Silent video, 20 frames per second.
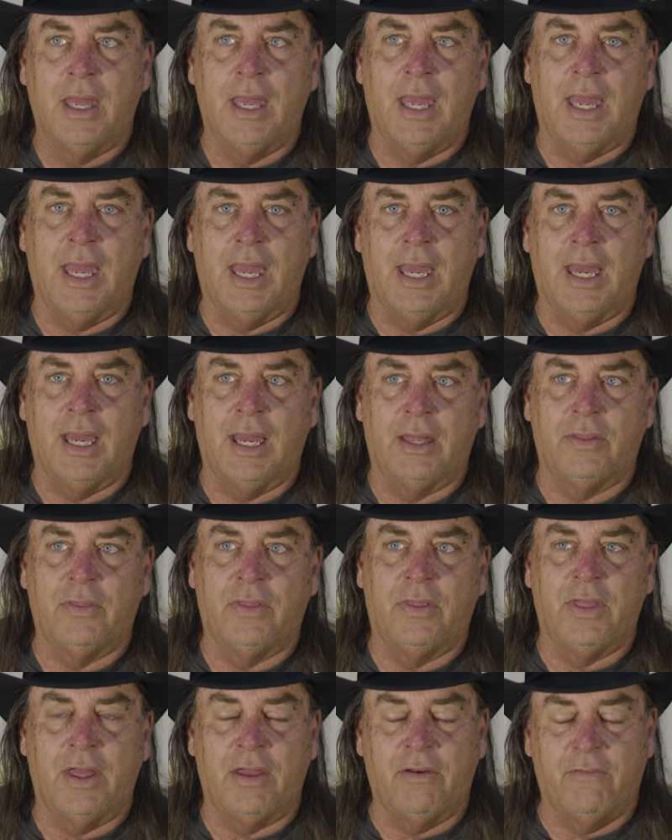
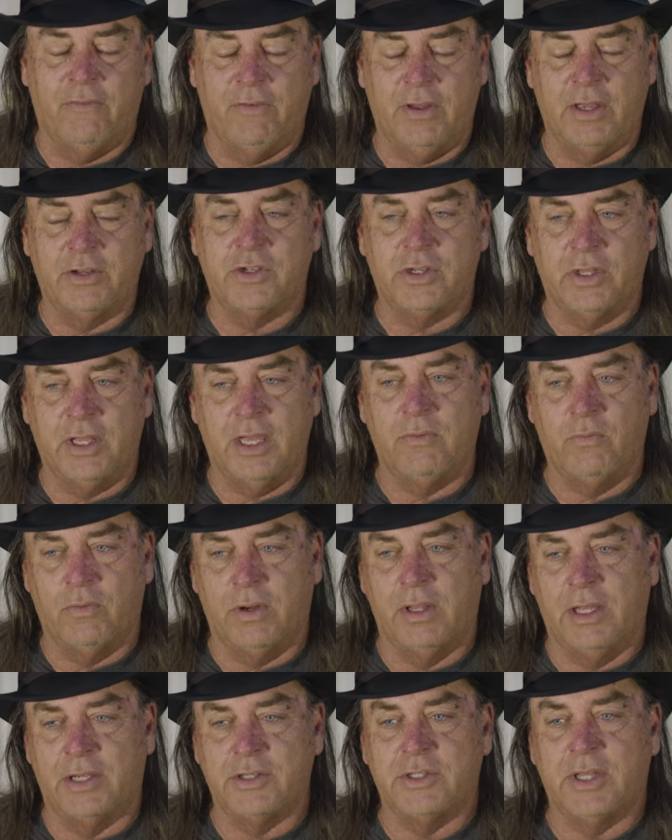And they eventually
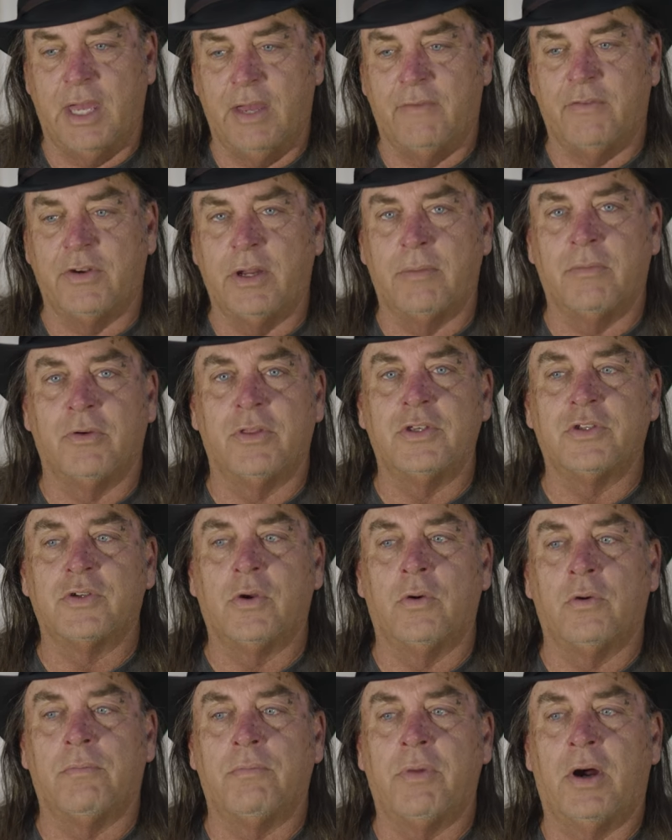realize they have a number of these
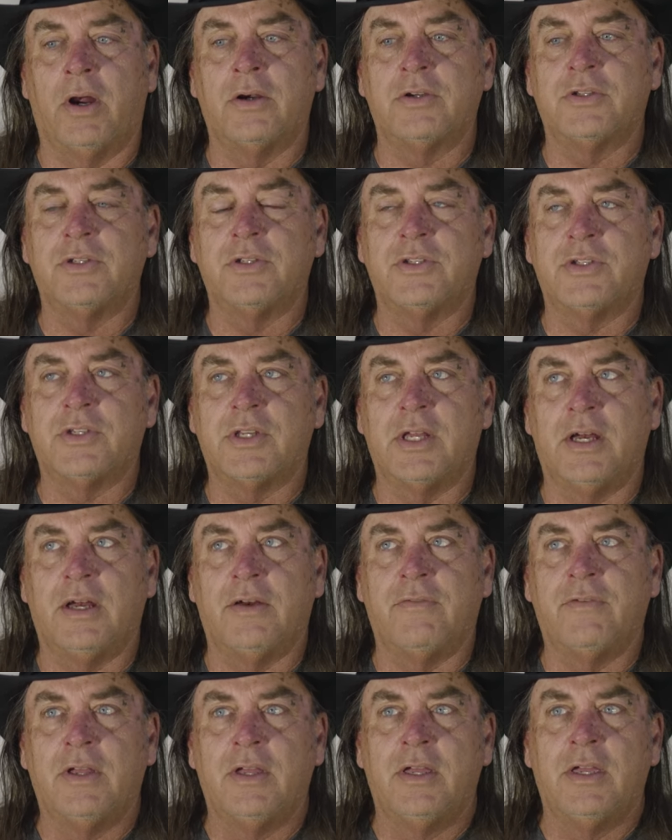gold bars and
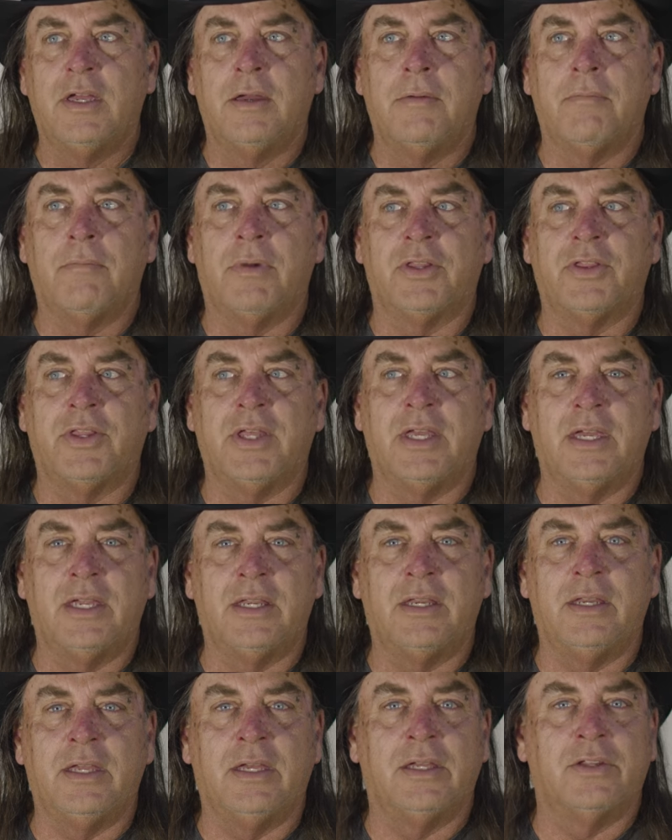stuff, but the
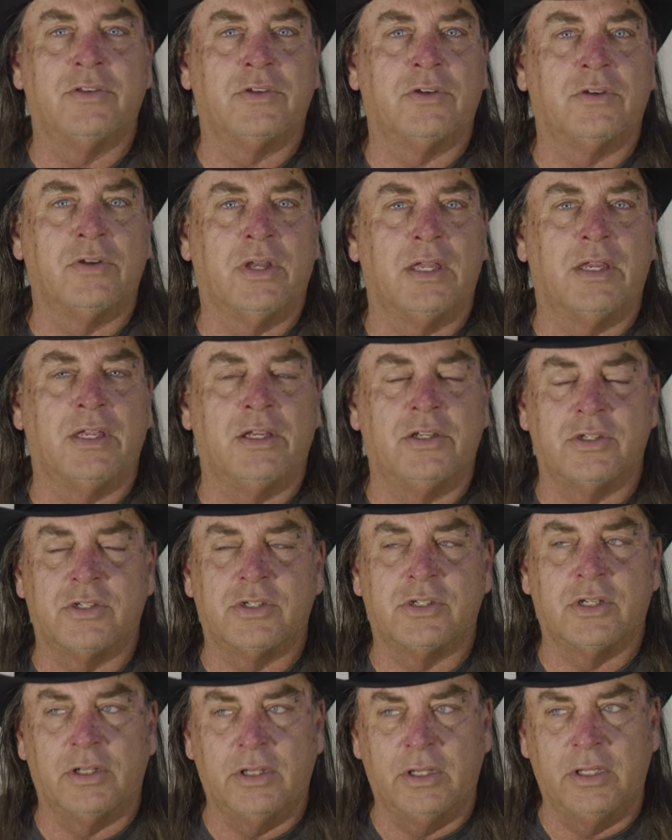Indians are getting
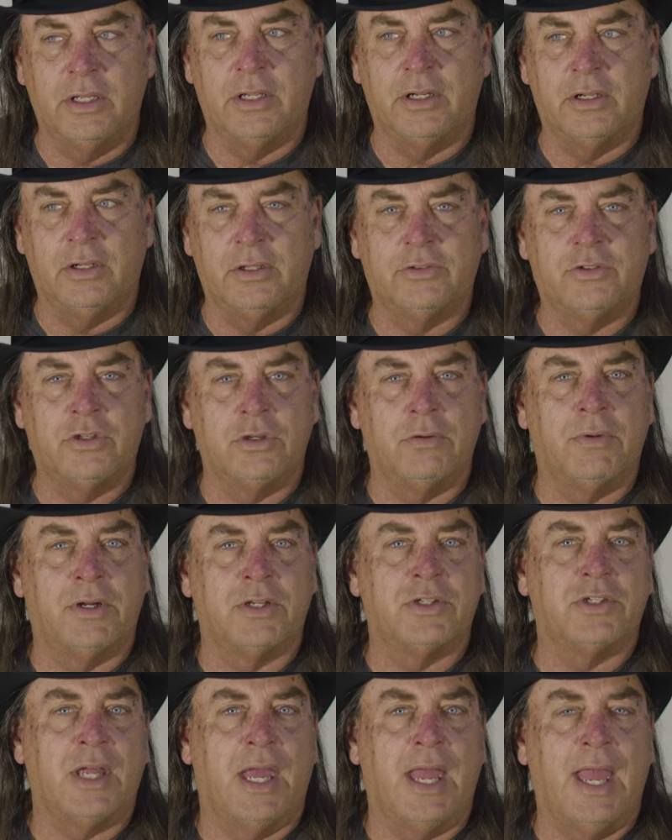just a little too
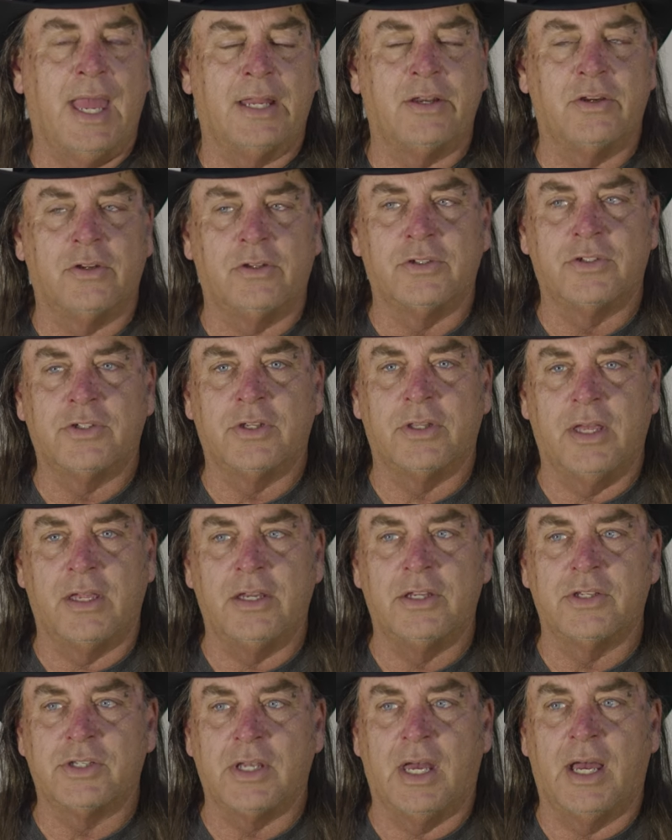much to handle. So
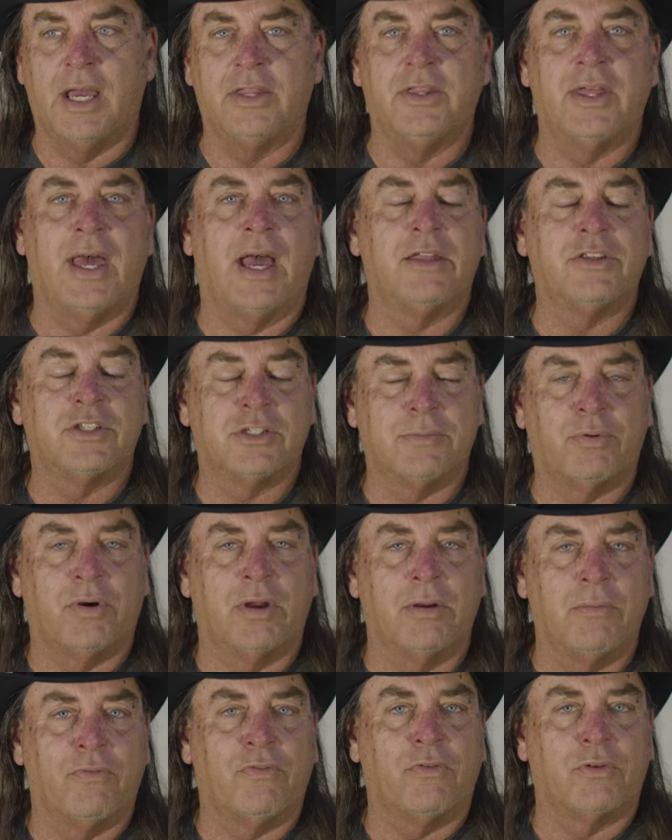they decide that
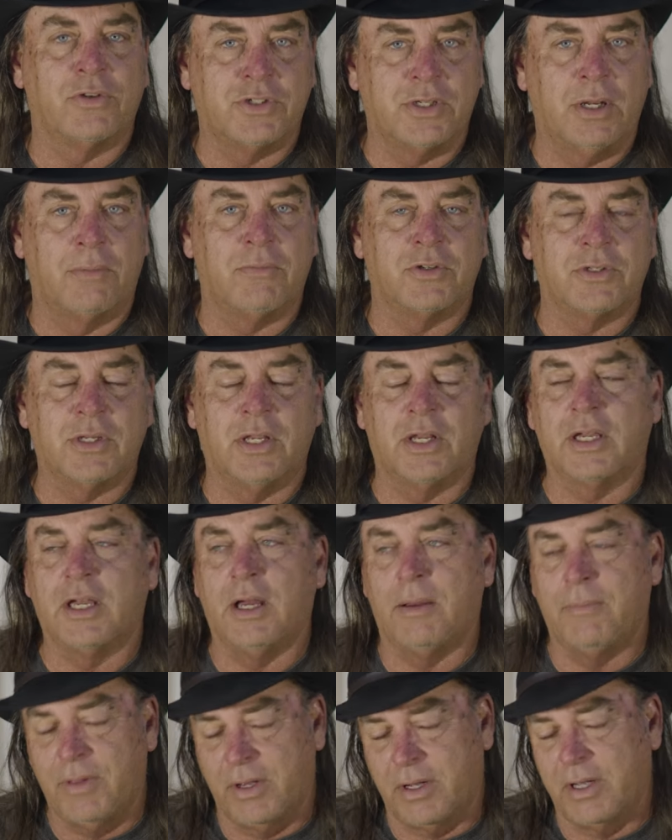spring before summer is going to
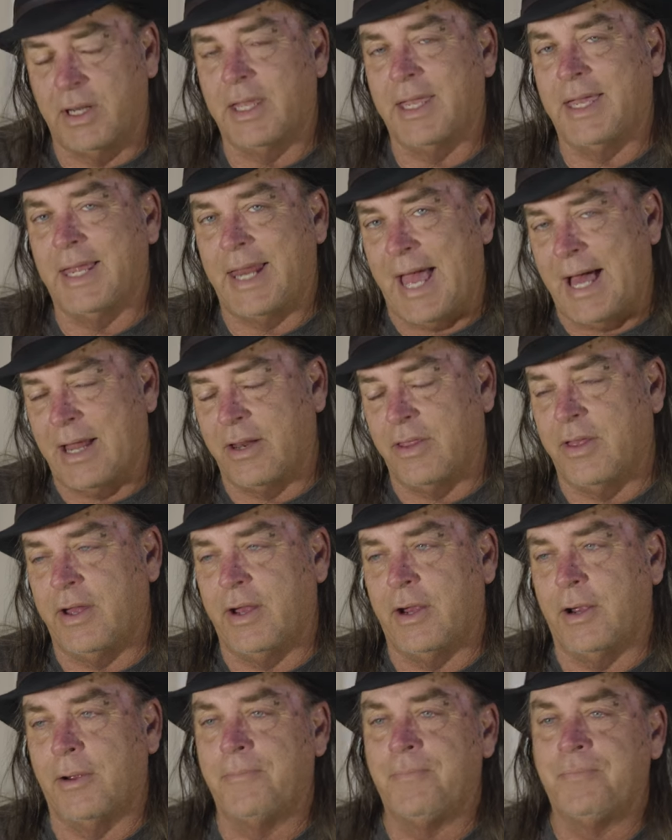come, they're going to get out of
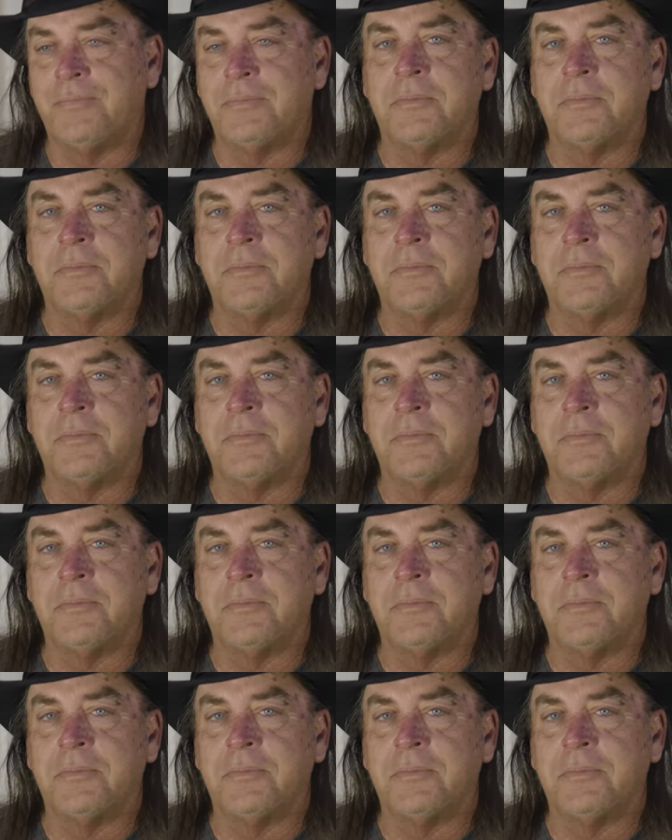there.